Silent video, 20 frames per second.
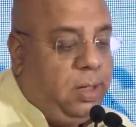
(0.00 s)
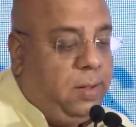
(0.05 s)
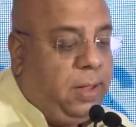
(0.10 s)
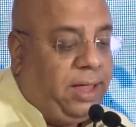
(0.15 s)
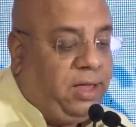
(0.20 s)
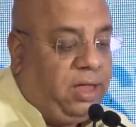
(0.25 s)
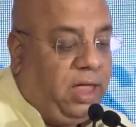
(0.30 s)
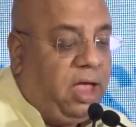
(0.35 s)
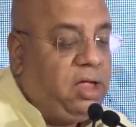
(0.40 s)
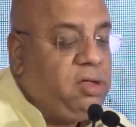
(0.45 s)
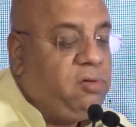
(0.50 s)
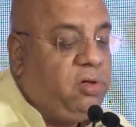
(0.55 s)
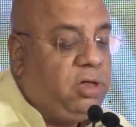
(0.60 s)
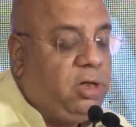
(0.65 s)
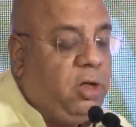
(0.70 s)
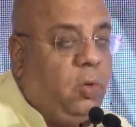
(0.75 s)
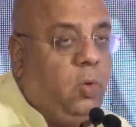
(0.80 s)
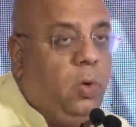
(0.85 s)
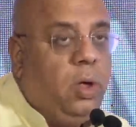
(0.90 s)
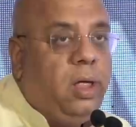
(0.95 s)
engage with
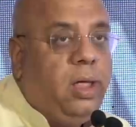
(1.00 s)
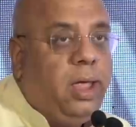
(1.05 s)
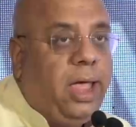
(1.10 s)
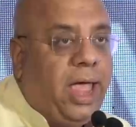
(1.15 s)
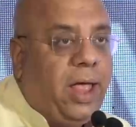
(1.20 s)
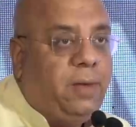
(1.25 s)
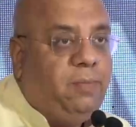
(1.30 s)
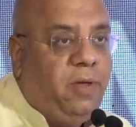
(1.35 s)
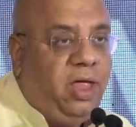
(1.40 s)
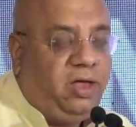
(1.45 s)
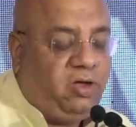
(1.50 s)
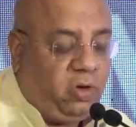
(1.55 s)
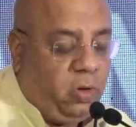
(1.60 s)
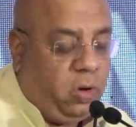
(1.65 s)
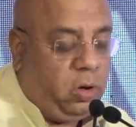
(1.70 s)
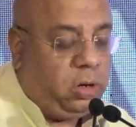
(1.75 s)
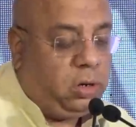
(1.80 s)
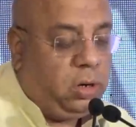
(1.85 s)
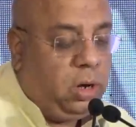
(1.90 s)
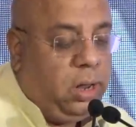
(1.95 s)
you, and make
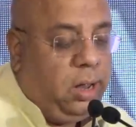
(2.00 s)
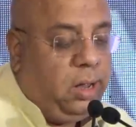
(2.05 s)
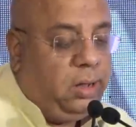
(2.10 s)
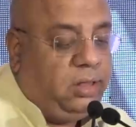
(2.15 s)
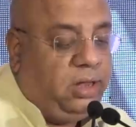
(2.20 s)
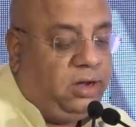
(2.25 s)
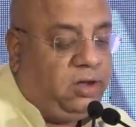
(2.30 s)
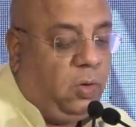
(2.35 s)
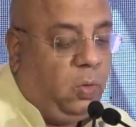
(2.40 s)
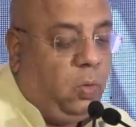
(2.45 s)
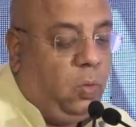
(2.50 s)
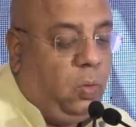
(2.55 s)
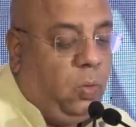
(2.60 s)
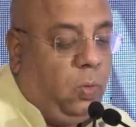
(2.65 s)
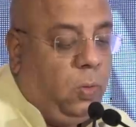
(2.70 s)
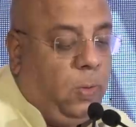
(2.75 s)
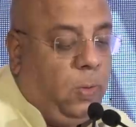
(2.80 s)
sure that you